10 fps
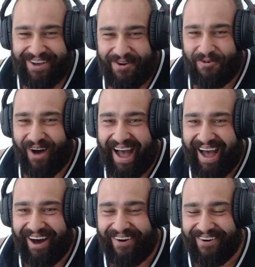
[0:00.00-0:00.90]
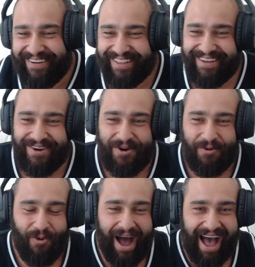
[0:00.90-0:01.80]
Wow.
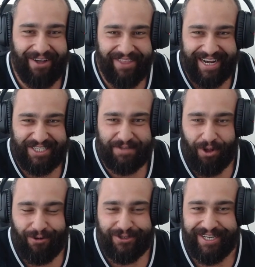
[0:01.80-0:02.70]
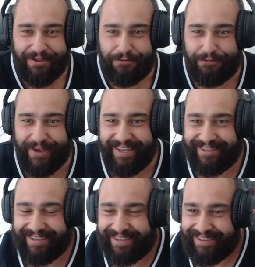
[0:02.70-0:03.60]
Wow, that explosion in the
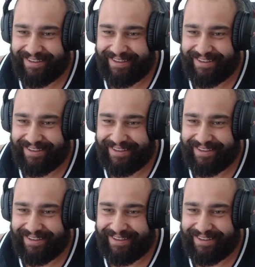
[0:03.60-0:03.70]
feet.